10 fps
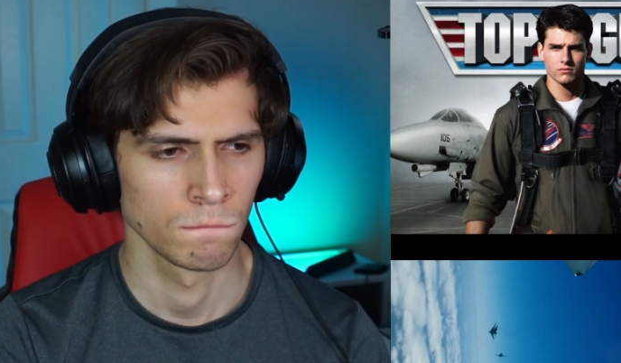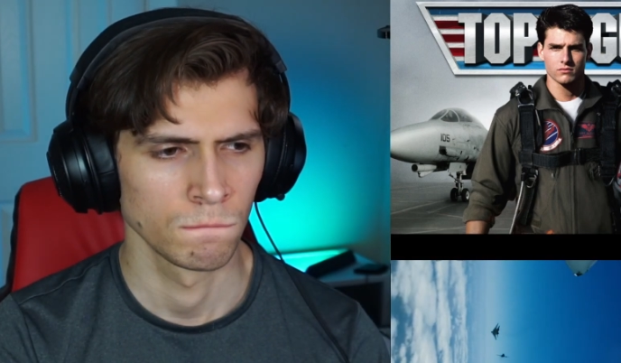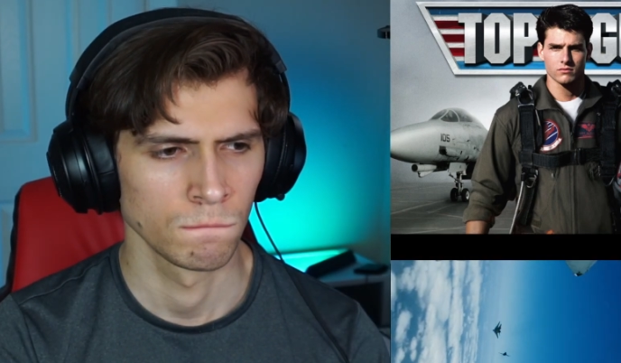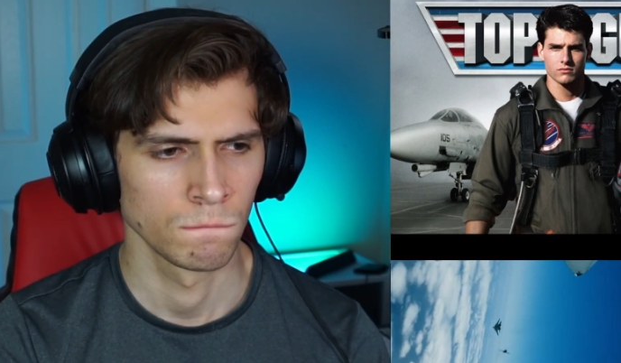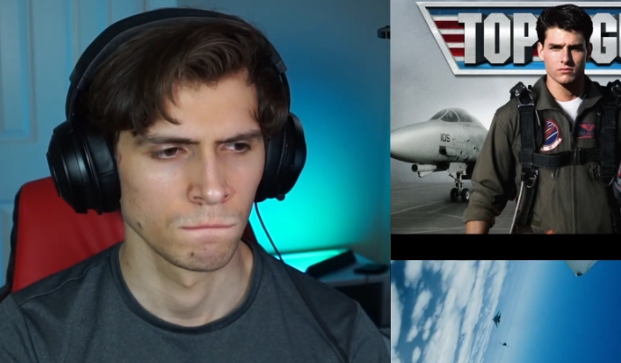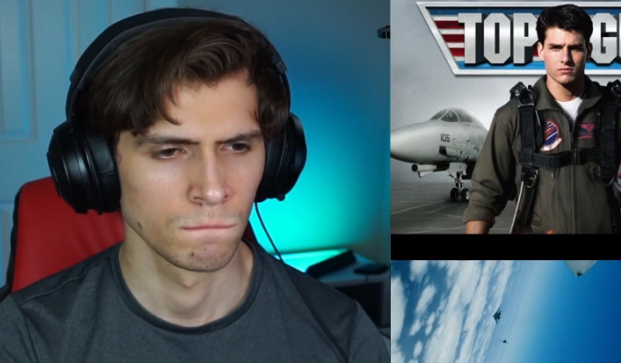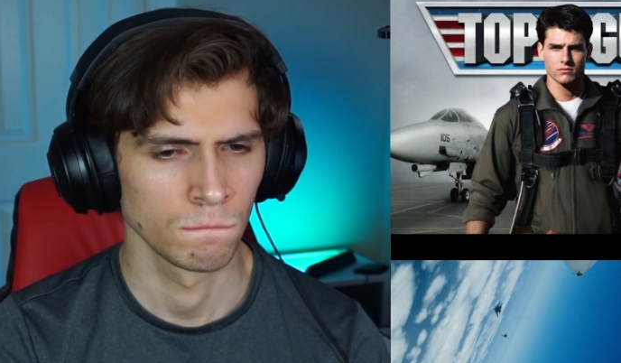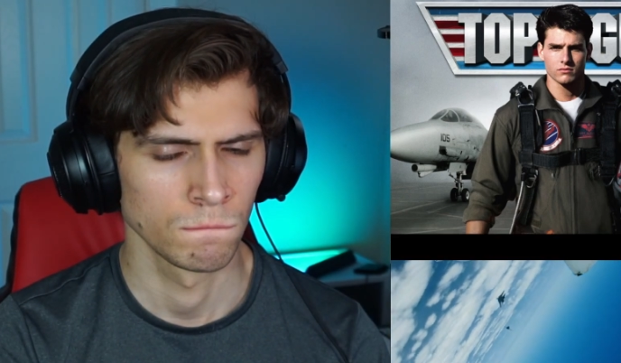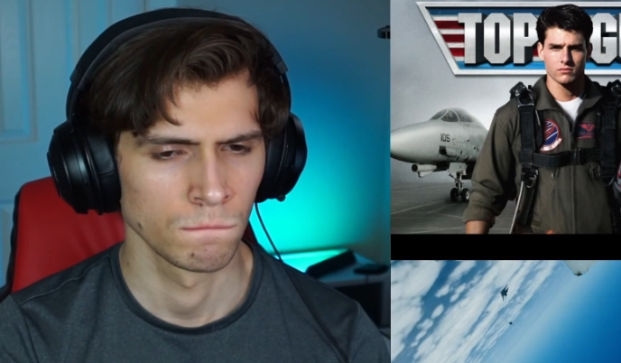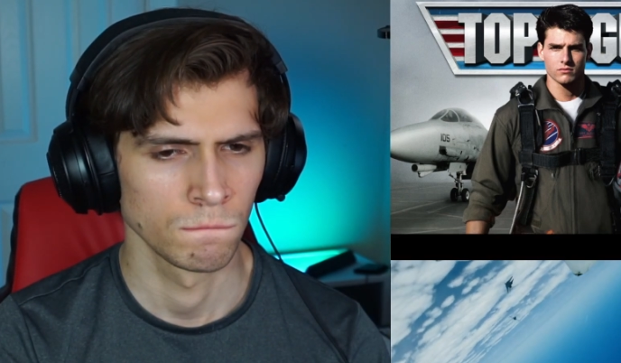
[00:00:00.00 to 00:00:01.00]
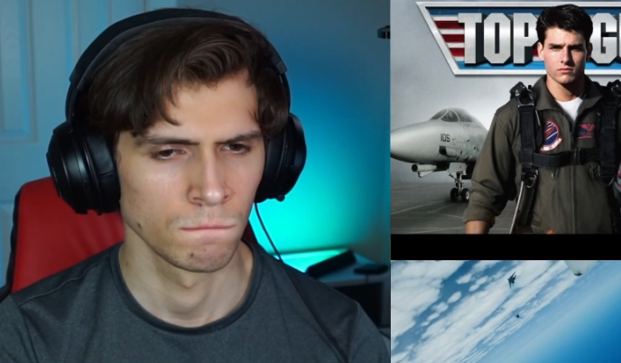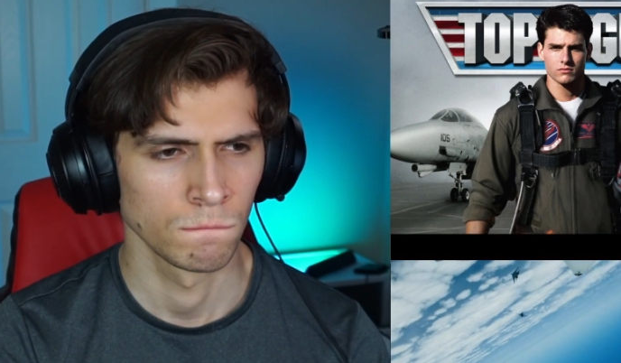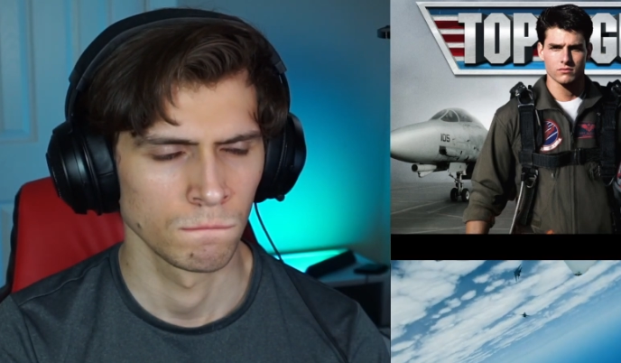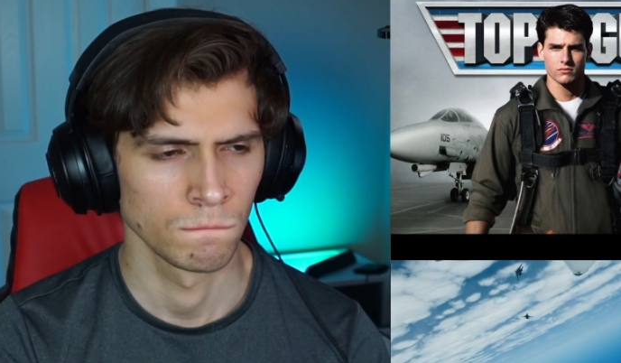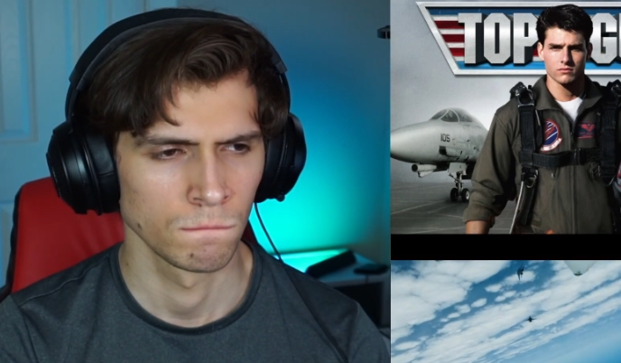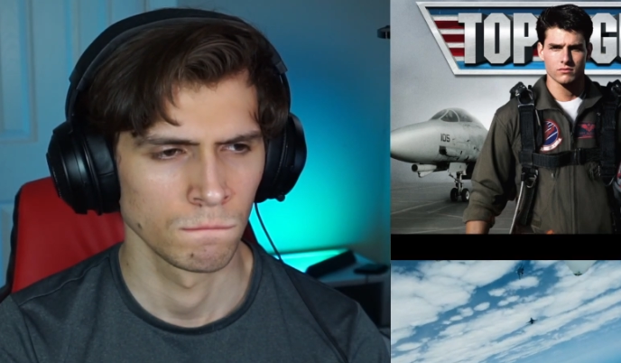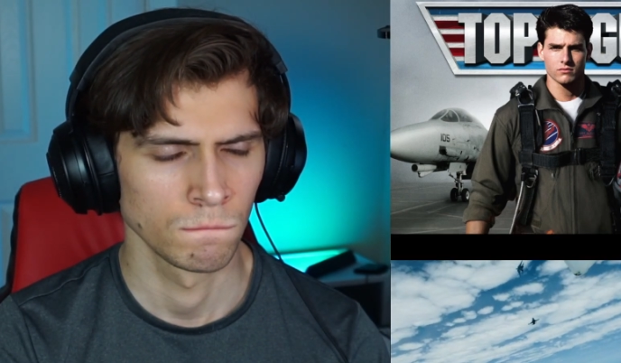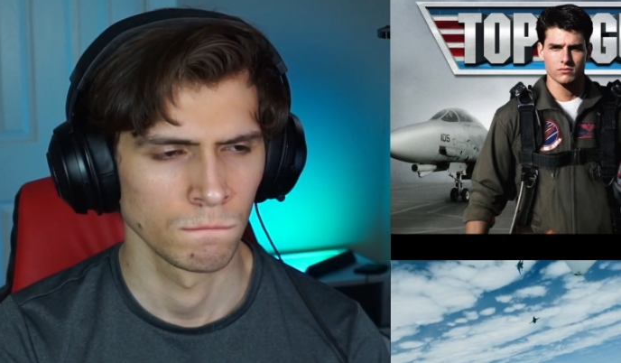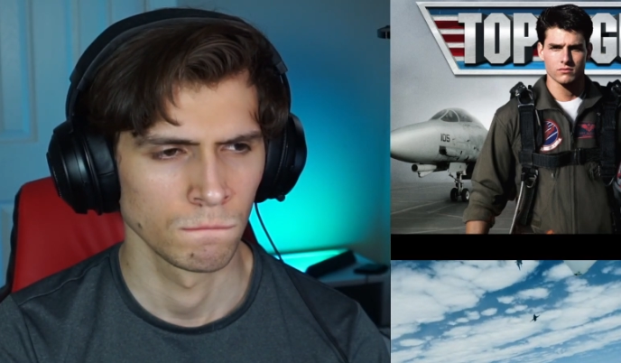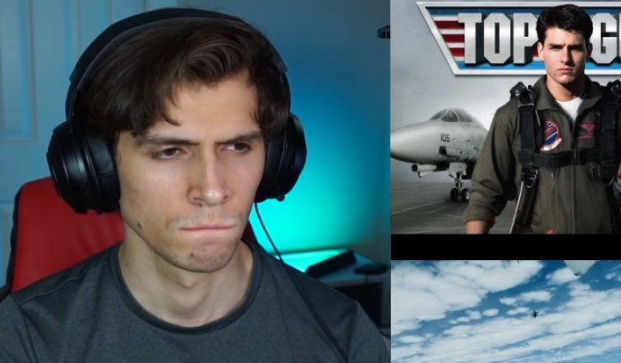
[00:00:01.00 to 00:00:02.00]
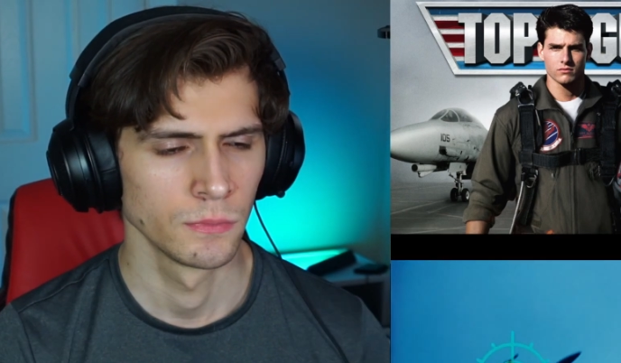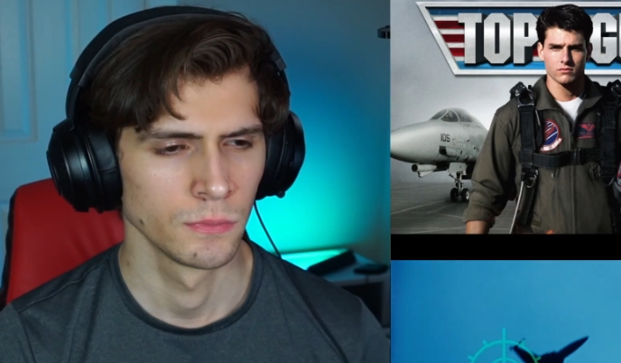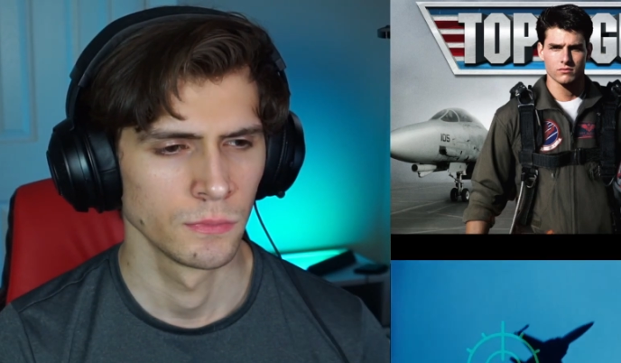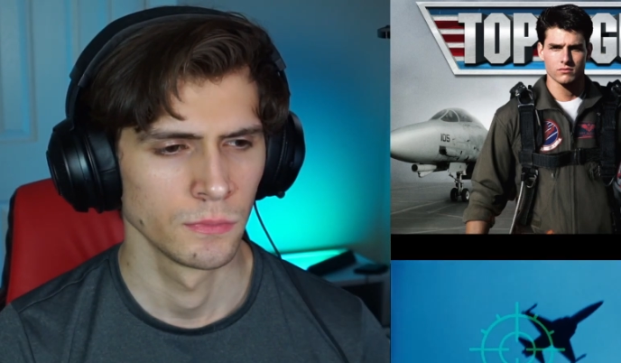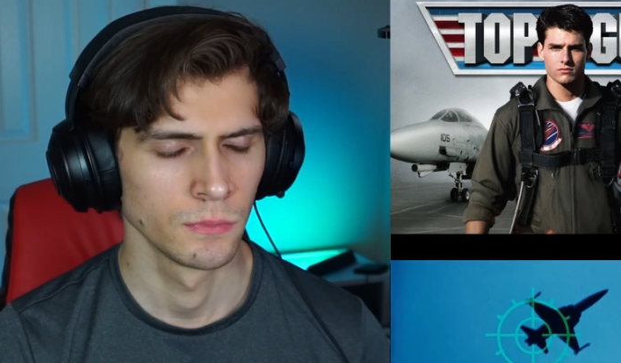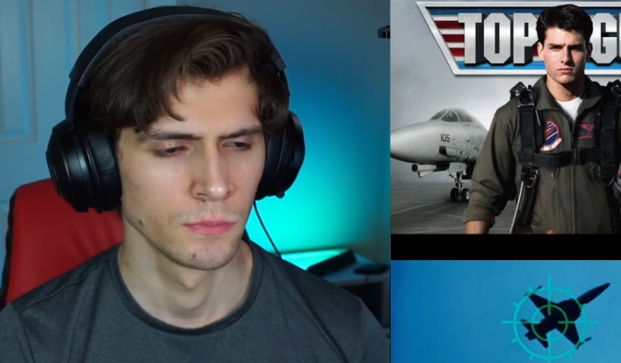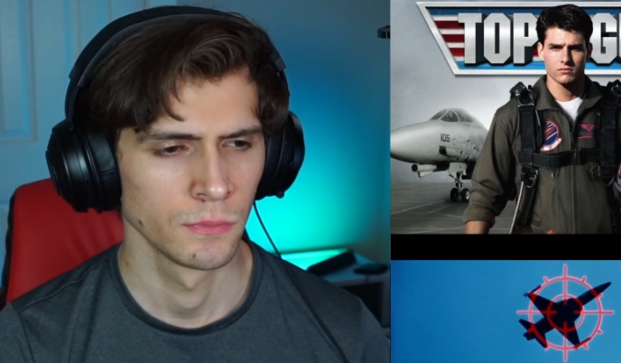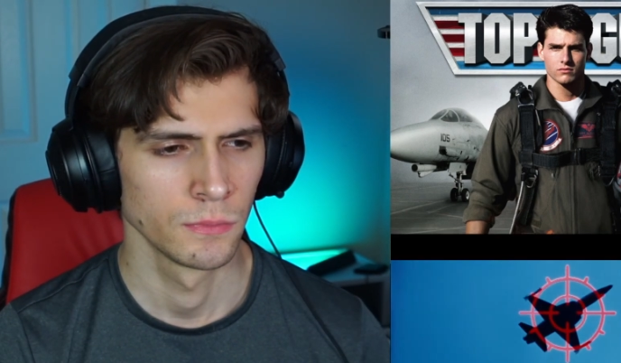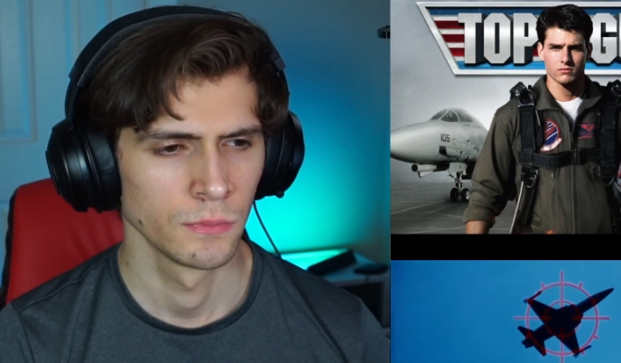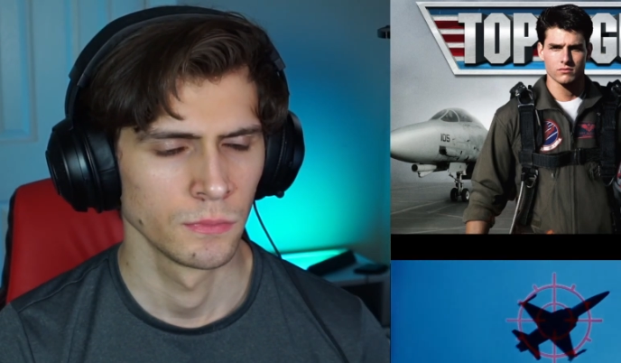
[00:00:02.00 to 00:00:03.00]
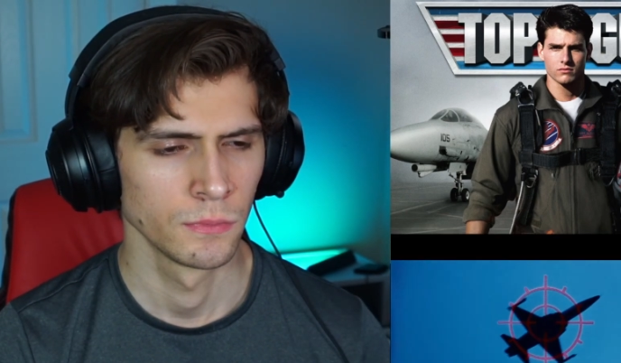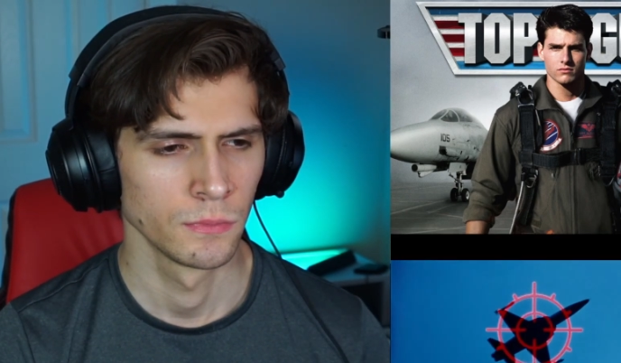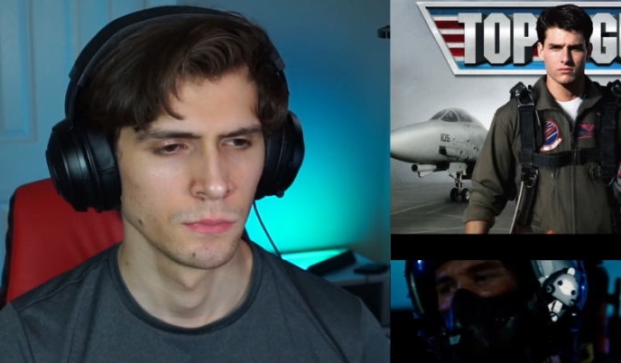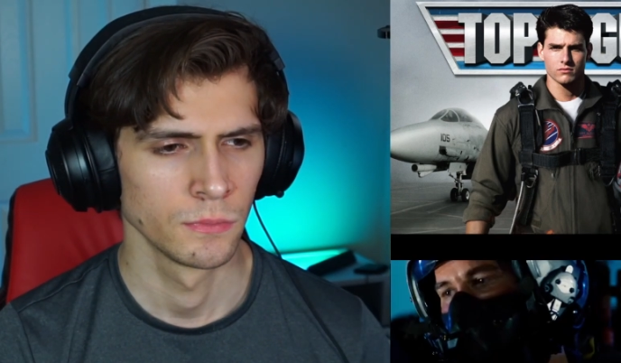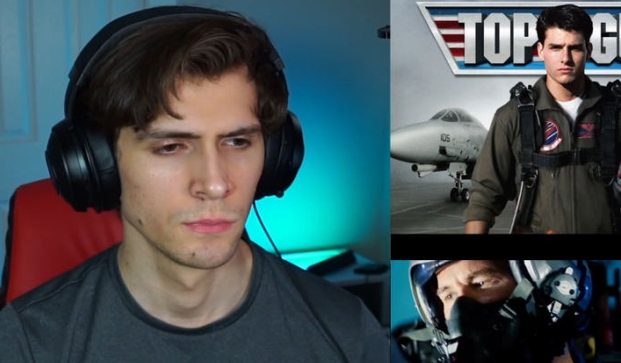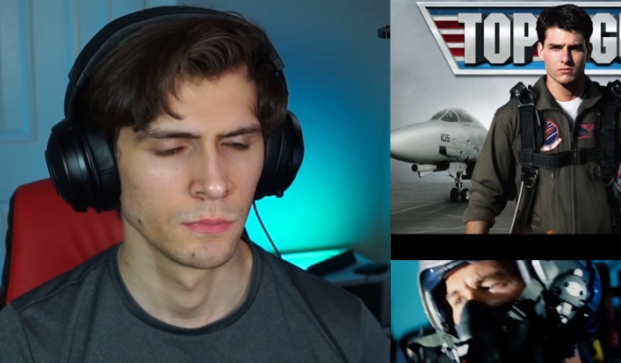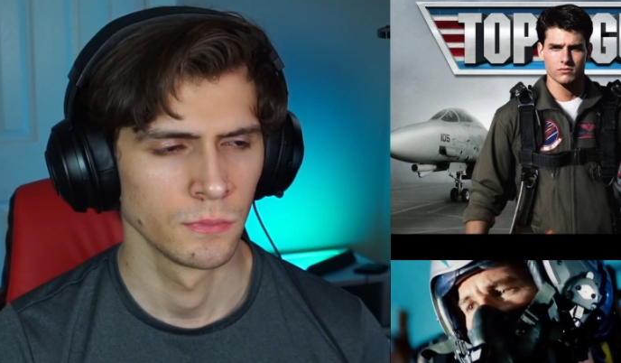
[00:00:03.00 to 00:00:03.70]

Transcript: No one is speaking in this clip.